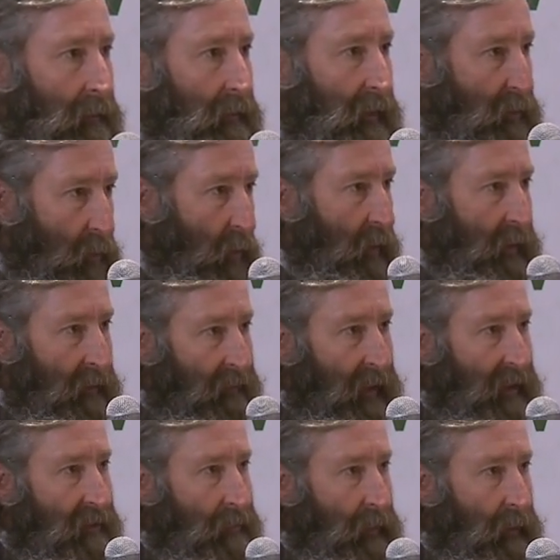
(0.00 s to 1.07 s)
That's one
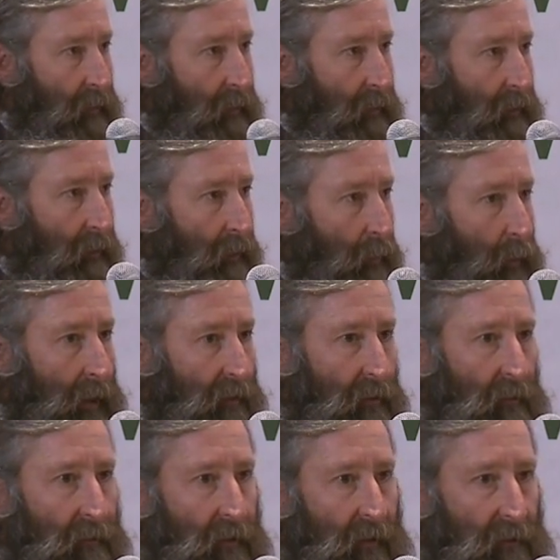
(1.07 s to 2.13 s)
investment. We have
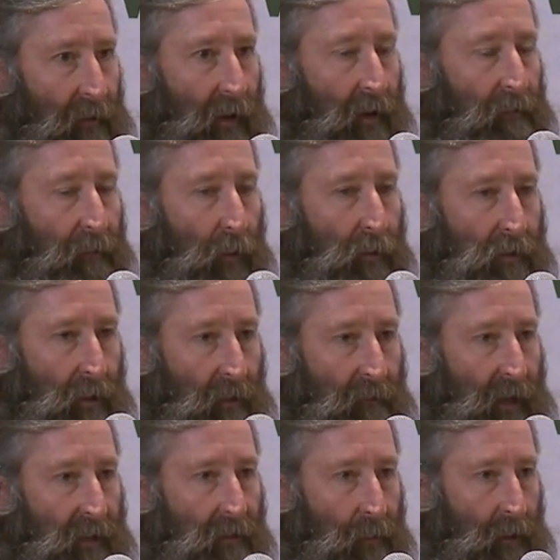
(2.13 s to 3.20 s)
a, the very first
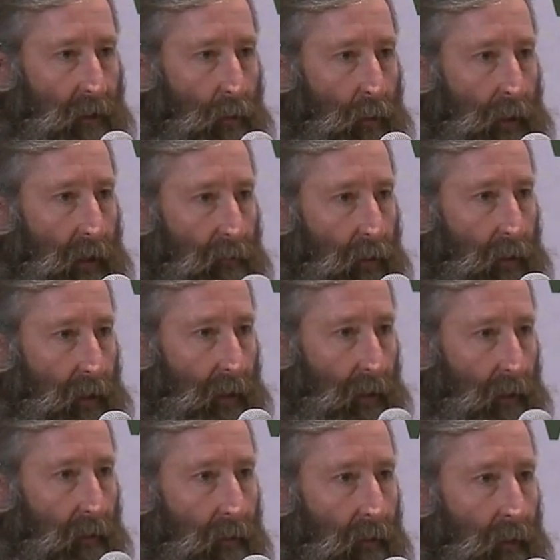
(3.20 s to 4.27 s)
investment that we ever
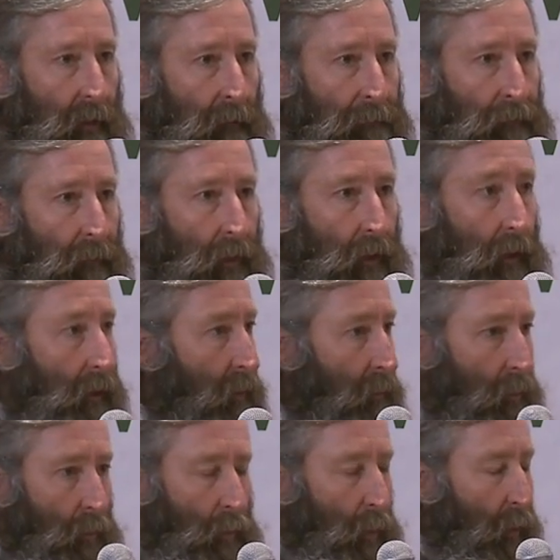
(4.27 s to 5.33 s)
did
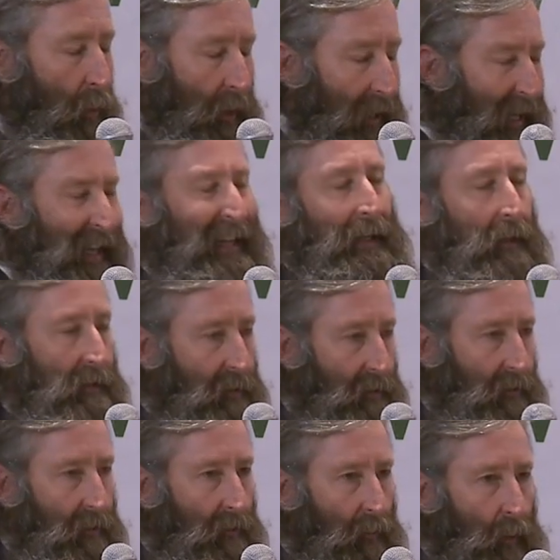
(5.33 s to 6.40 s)
we were
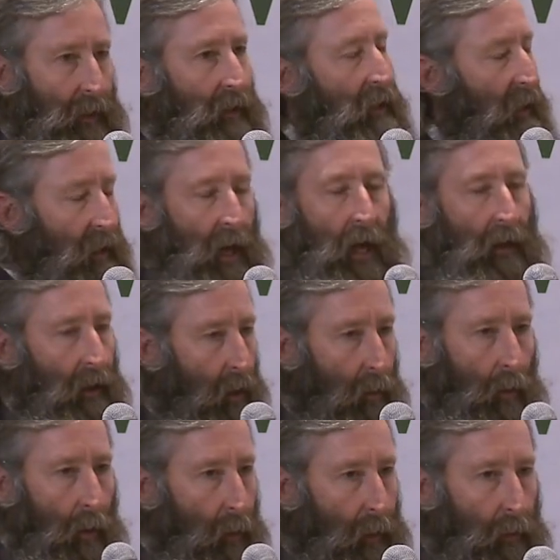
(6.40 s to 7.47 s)
idiots. We did not know
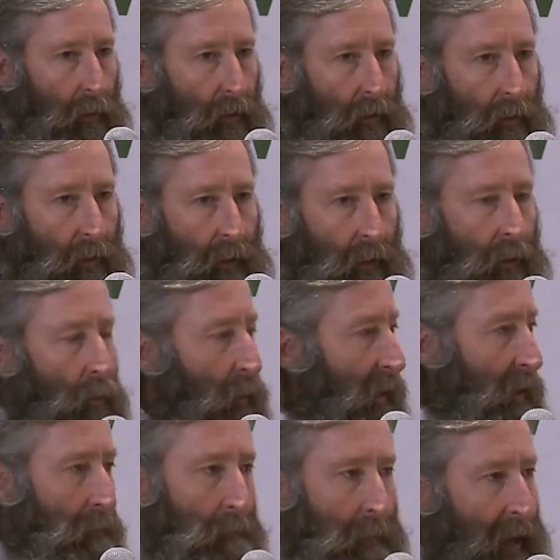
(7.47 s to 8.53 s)
what we were doing. We
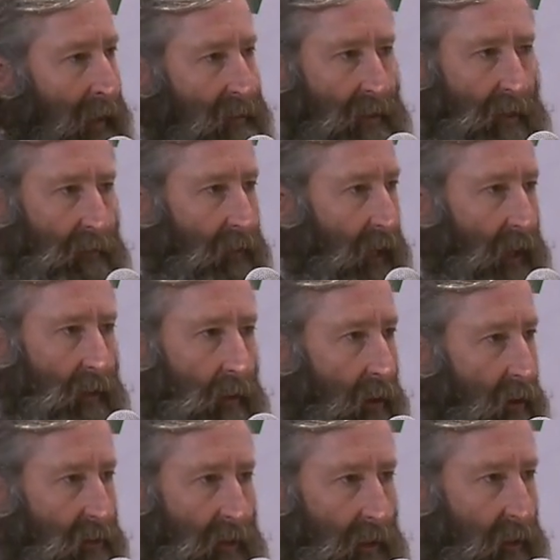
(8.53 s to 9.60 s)
had massive death
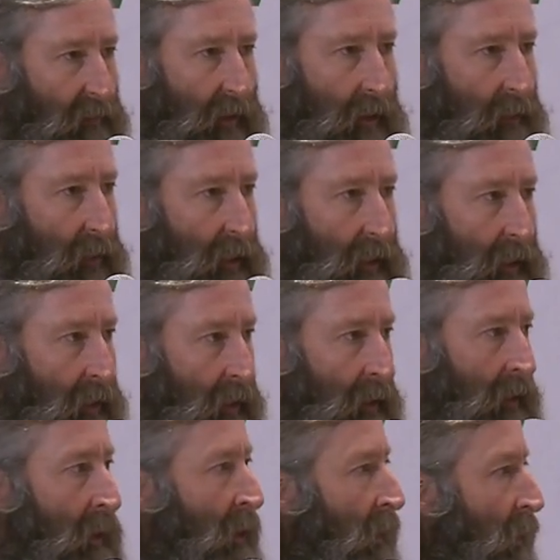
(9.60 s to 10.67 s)
loss in the very
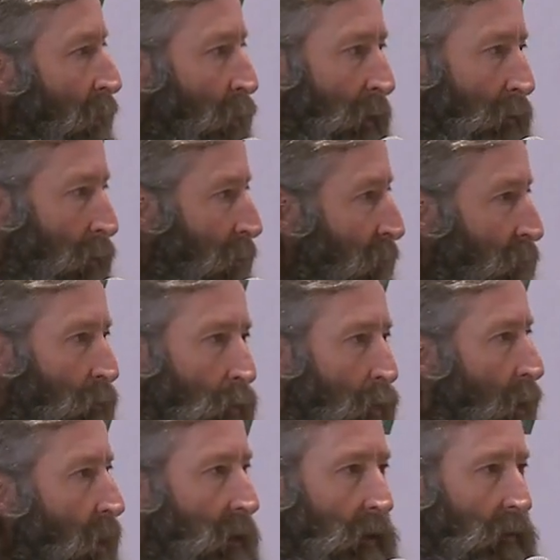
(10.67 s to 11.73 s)
beginning. We were
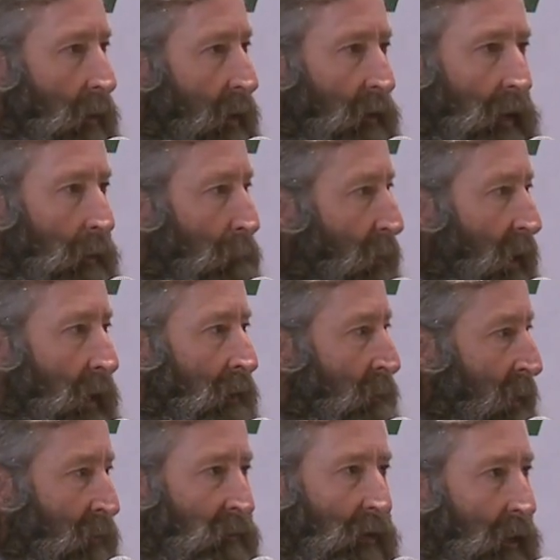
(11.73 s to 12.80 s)
walking around like blind
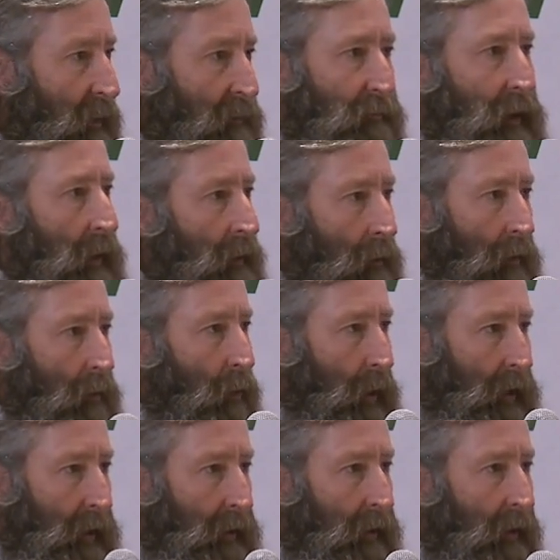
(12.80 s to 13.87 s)
men trying to find our
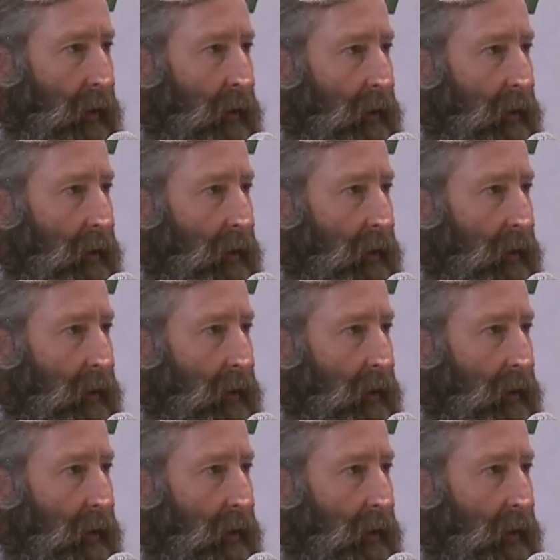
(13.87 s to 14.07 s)
way.